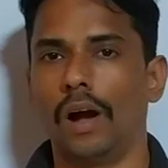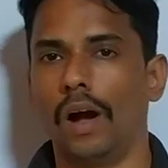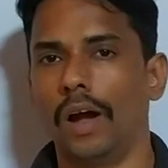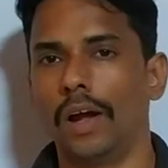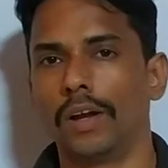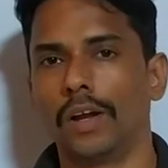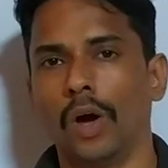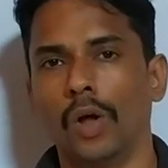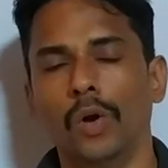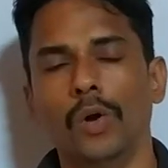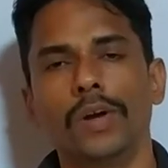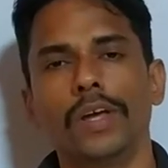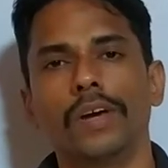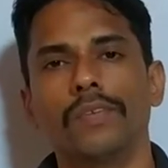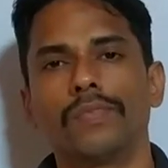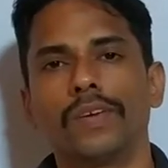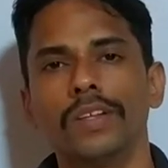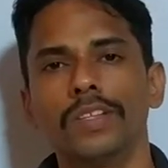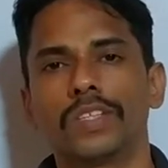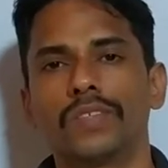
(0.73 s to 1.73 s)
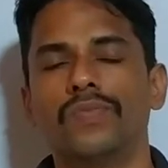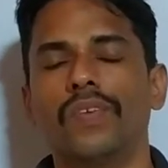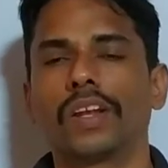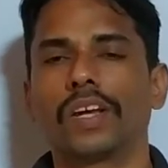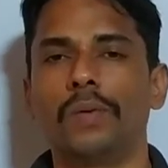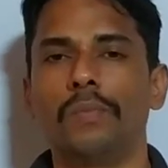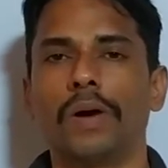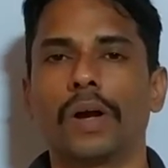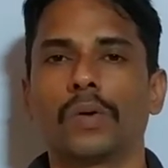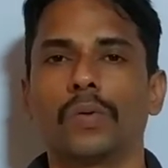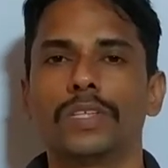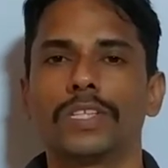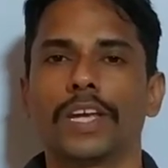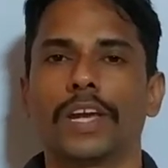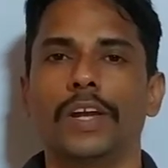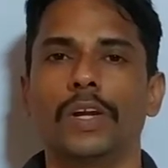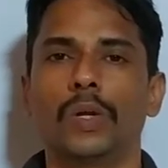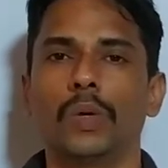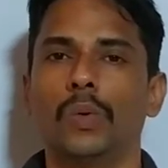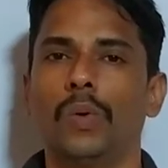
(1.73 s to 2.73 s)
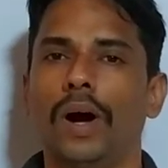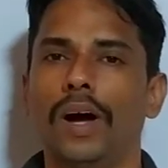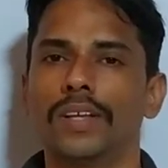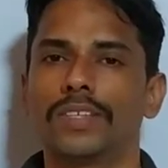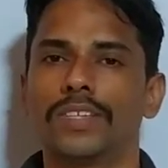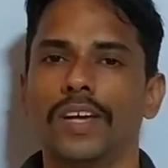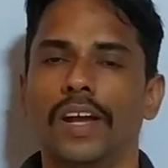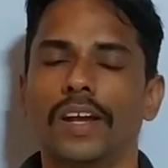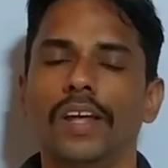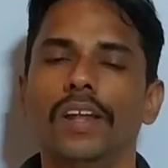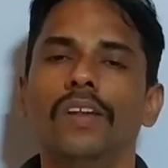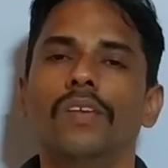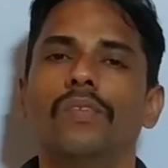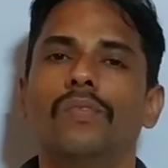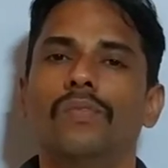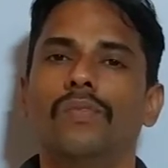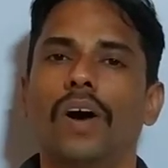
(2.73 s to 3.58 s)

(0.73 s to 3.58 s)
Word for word: Hi and hello dear friends, welcome back once again to our channel